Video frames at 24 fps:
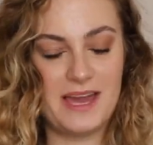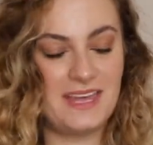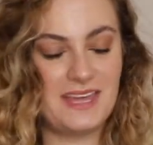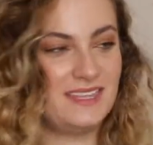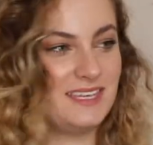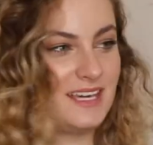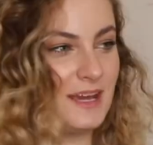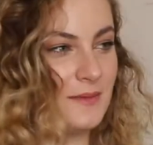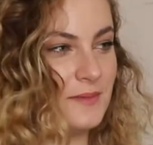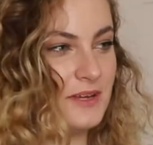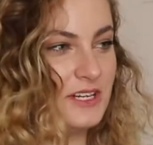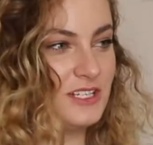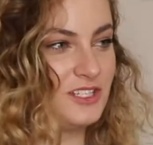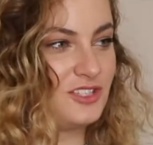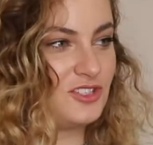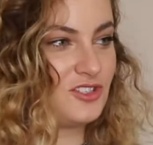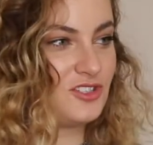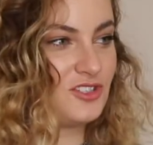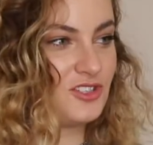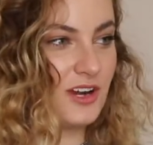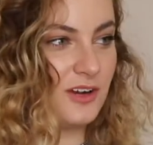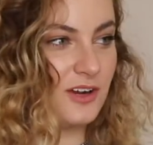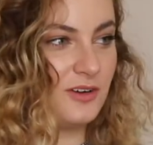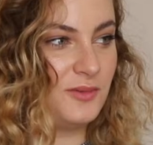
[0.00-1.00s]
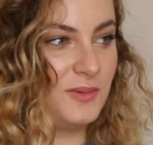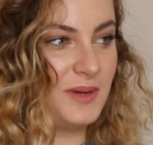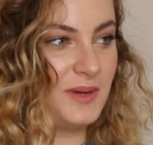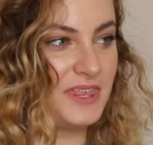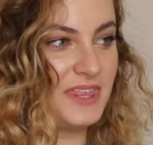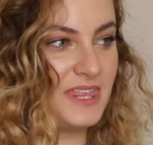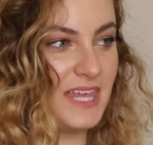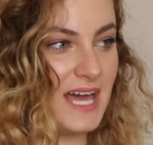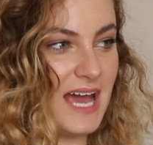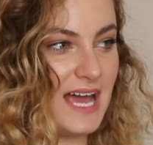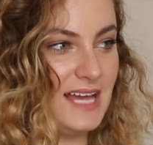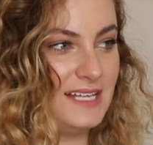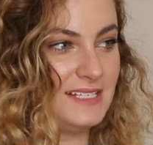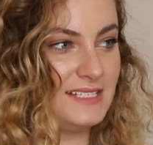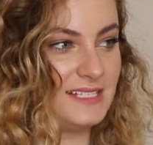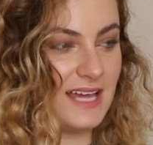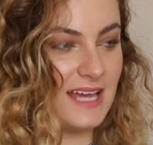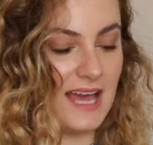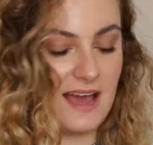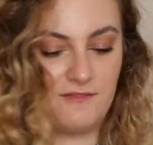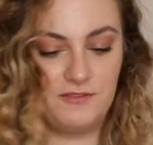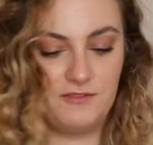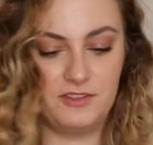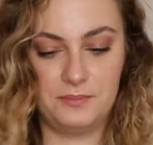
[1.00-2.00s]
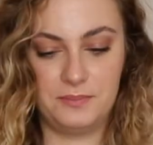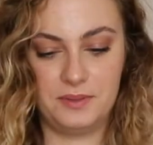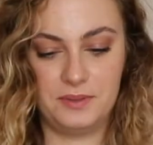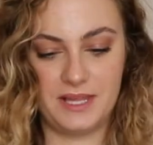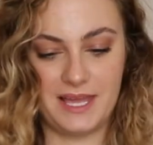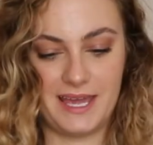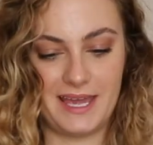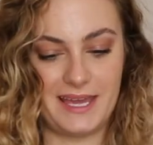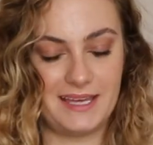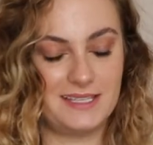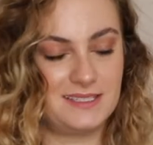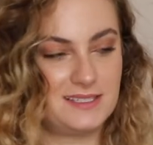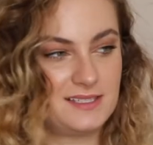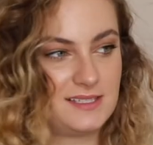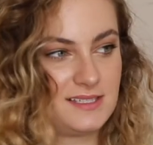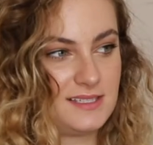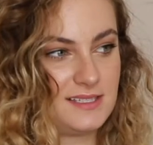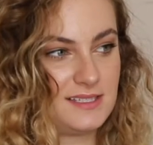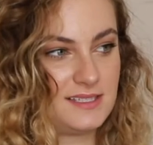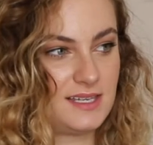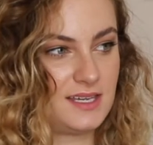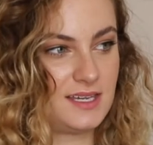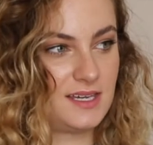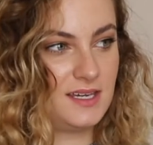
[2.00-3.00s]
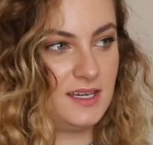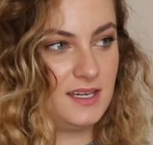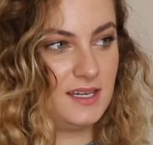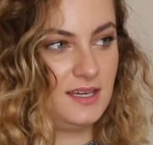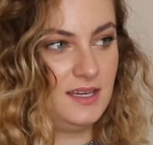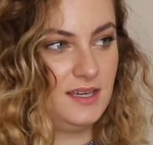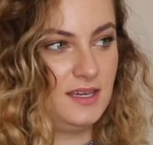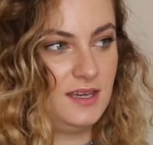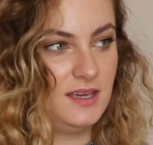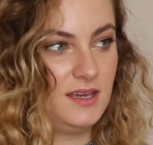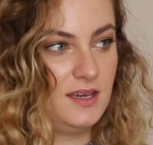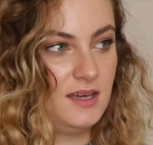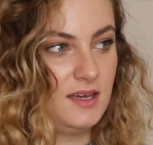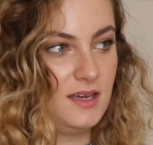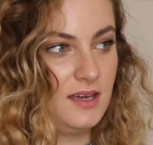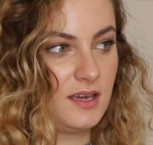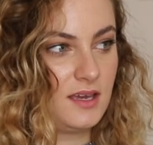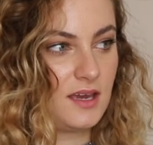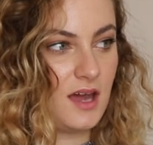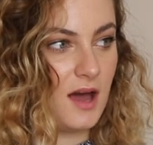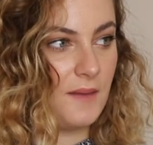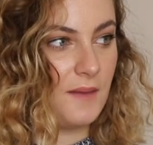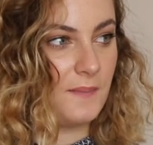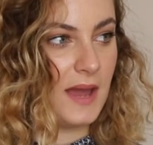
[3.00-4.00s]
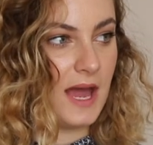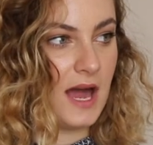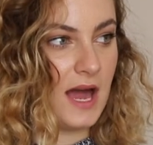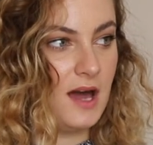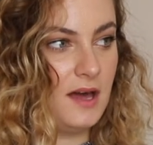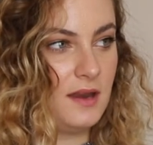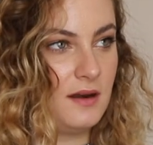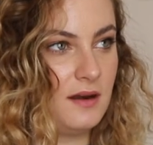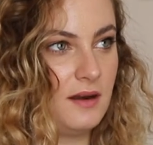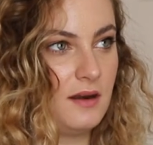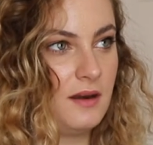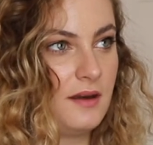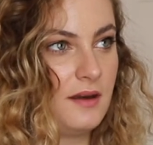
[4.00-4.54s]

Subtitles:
I think I'm gonna struggle with that to have the plants come out.